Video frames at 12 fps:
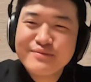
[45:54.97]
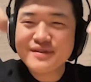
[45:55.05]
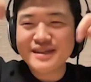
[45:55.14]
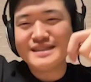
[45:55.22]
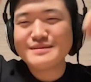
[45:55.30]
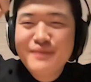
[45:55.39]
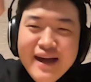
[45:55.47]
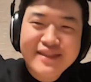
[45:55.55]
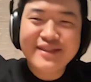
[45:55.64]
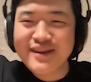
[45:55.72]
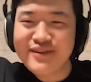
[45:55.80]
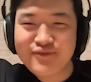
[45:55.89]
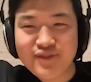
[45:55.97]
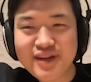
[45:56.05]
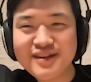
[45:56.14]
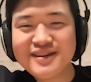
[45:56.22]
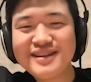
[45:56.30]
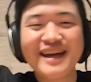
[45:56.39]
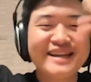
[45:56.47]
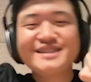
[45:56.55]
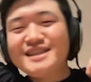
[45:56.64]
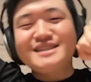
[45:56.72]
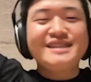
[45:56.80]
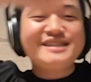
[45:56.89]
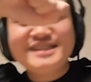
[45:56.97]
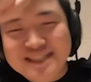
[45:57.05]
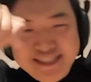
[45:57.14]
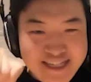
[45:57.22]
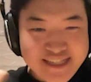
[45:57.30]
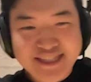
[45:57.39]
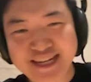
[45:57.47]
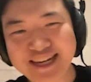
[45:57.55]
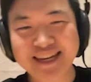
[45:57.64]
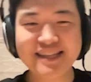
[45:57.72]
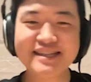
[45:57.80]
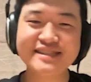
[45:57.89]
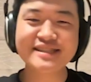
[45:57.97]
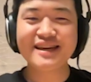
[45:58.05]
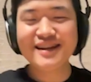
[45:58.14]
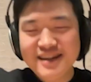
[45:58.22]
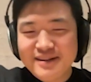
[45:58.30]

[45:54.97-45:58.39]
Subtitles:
is my thing real? Like check, and it's like,